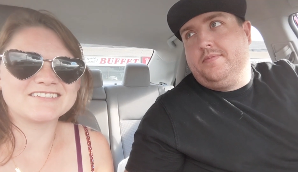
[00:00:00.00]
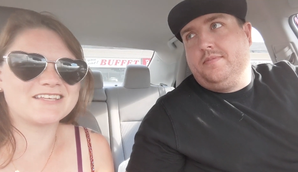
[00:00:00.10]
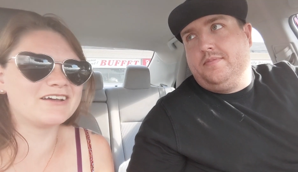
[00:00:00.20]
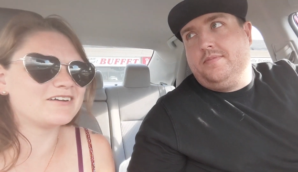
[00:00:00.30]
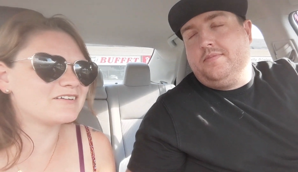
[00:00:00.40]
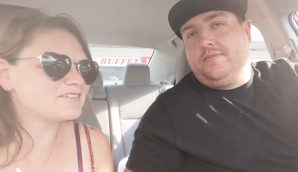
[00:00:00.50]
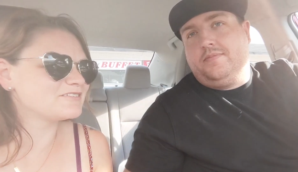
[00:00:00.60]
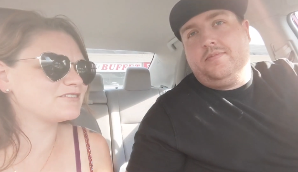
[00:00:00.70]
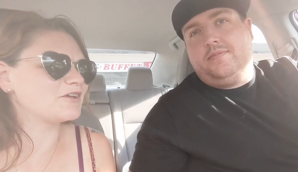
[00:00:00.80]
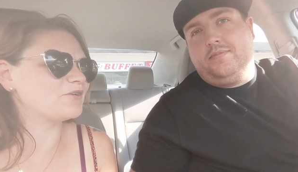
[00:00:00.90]
Speaker 1: so so
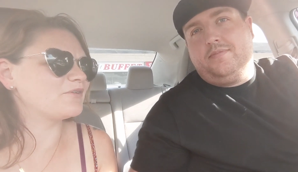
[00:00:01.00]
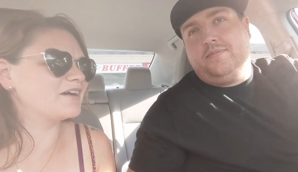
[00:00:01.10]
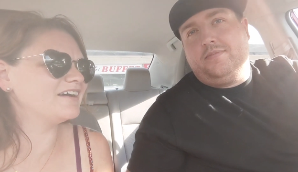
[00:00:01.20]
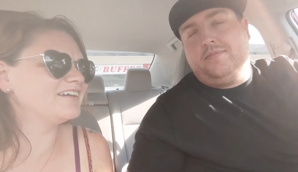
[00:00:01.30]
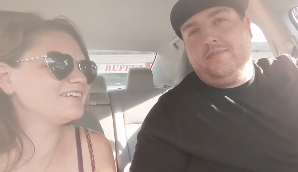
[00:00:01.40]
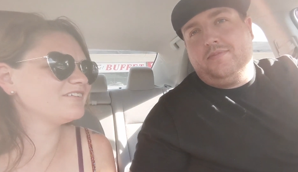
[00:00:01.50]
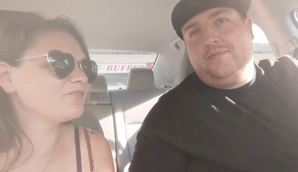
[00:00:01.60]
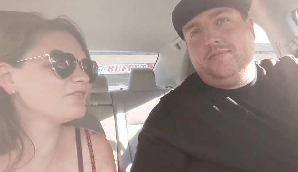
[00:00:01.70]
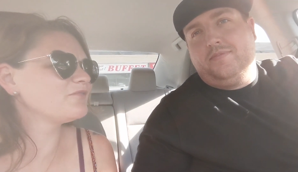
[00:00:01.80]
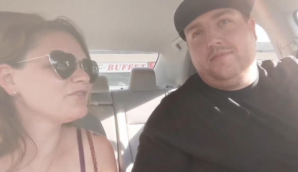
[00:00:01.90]
uh
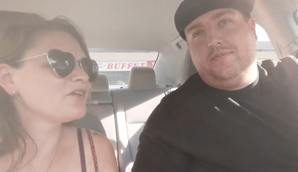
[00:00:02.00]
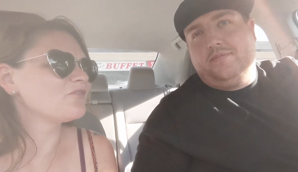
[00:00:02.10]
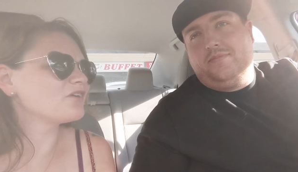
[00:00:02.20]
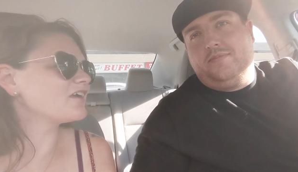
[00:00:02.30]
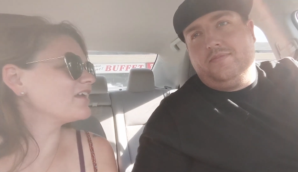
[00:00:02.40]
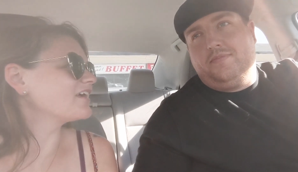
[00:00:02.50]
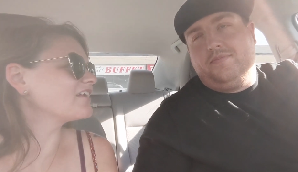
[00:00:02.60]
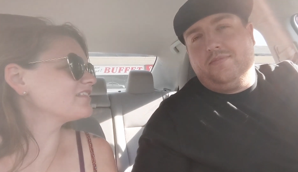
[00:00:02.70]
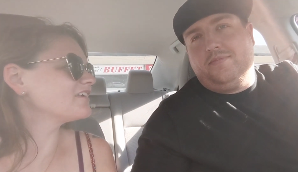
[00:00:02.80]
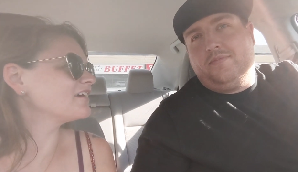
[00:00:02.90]
we're gonna get
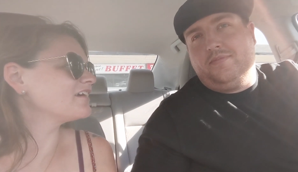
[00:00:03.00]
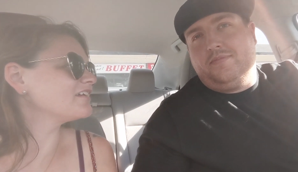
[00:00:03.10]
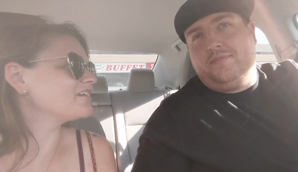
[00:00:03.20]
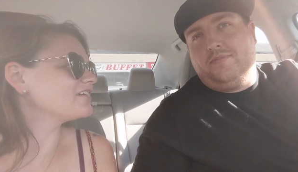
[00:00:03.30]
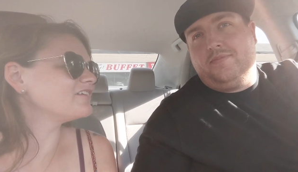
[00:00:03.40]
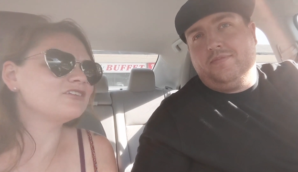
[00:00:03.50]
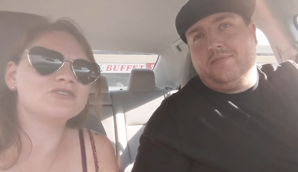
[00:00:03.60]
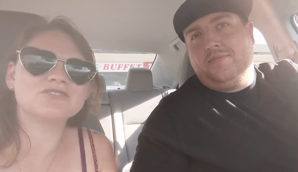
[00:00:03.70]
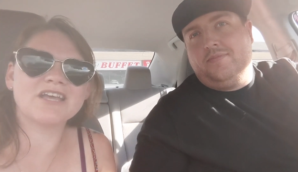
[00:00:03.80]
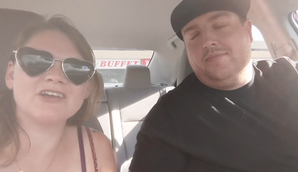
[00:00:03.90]
the new
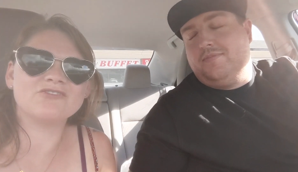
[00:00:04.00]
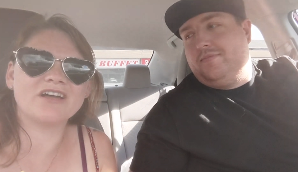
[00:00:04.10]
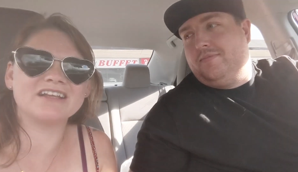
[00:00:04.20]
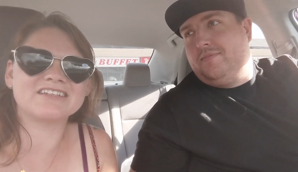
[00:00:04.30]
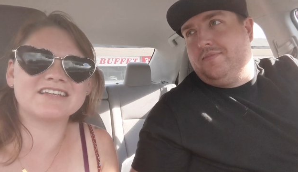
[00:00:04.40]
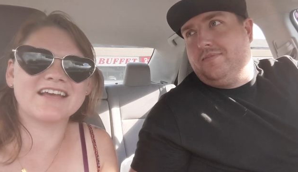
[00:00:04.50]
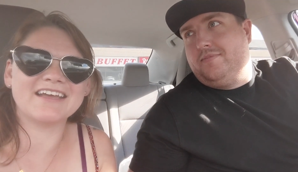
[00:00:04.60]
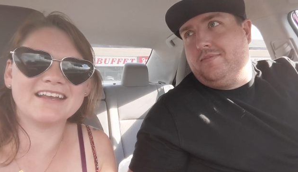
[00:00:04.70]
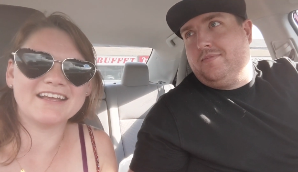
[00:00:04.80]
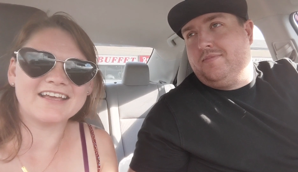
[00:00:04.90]
tank ready tonight
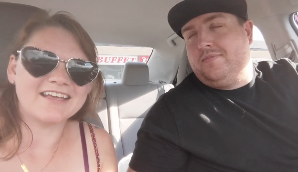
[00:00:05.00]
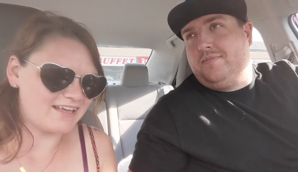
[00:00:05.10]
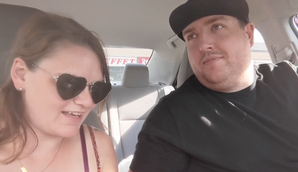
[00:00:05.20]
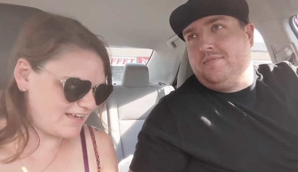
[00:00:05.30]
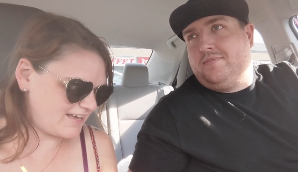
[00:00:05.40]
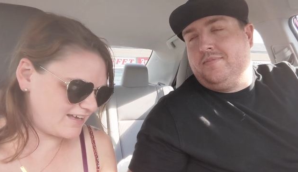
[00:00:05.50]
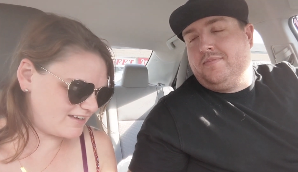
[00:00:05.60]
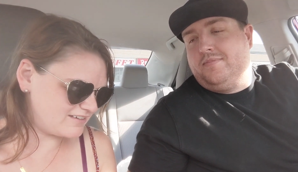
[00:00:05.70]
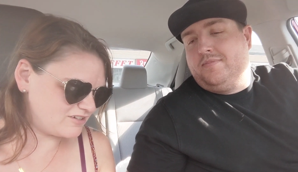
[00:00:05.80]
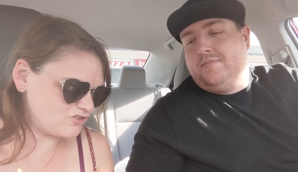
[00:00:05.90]
and
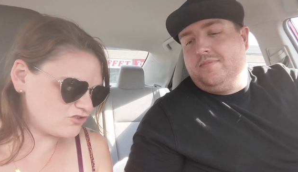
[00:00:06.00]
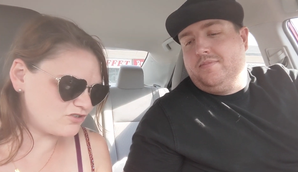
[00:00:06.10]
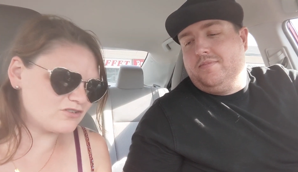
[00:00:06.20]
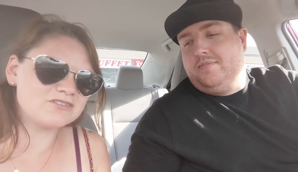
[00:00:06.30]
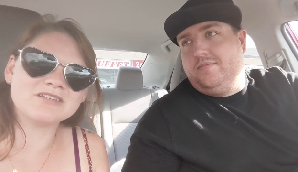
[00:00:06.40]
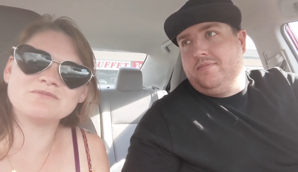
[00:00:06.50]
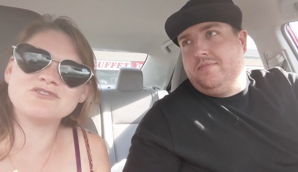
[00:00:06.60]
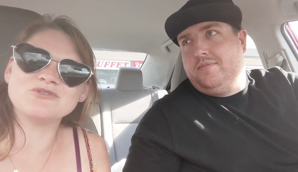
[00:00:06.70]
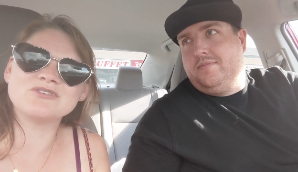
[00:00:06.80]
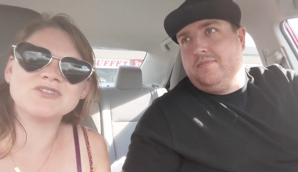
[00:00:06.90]
introduce him to
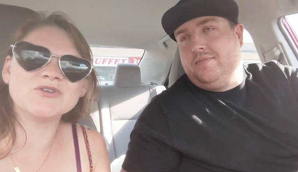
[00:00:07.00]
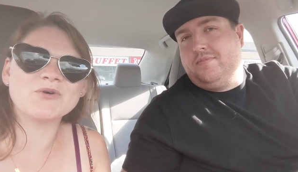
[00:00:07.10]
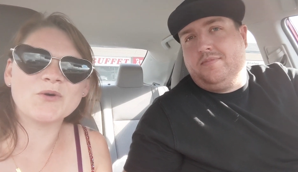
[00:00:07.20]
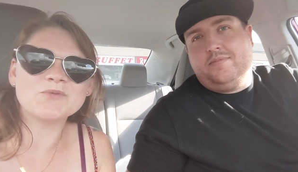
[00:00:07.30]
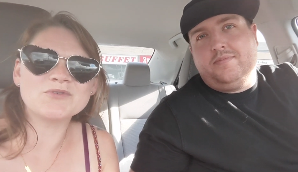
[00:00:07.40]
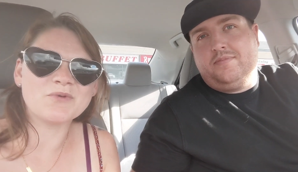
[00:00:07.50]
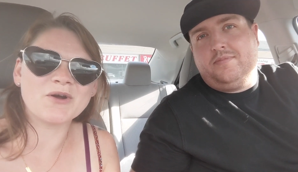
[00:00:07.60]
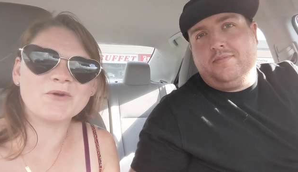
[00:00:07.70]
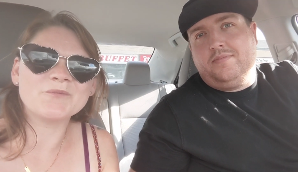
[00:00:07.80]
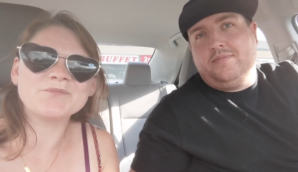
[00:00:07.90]
his new home tomorrow.
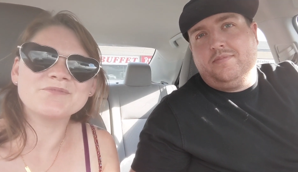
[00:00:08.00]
